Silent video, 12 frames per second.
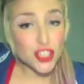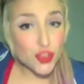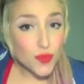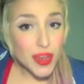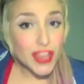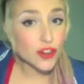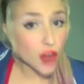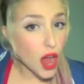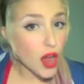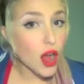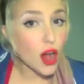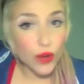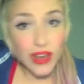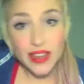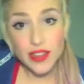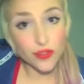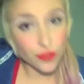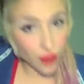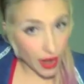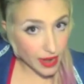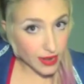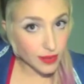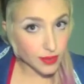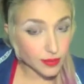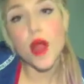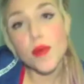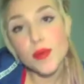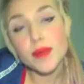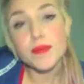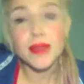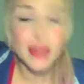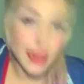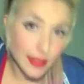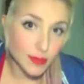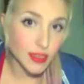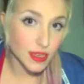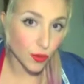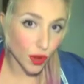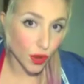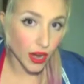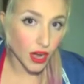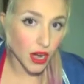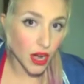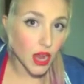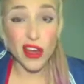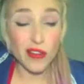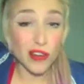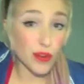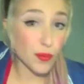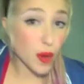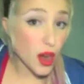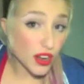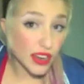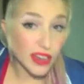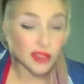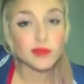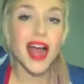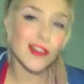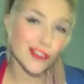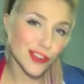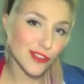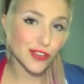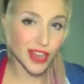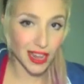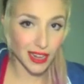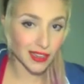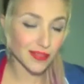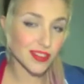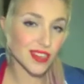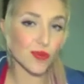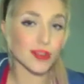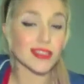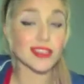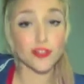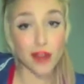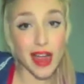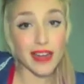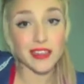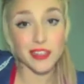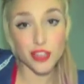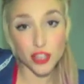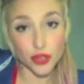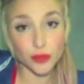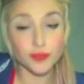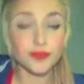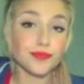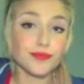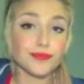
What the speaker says: Assuming you're not already their friend, you're probably meeting them somewhere. If you're out at a party, how do you tell if someone's attracted to you?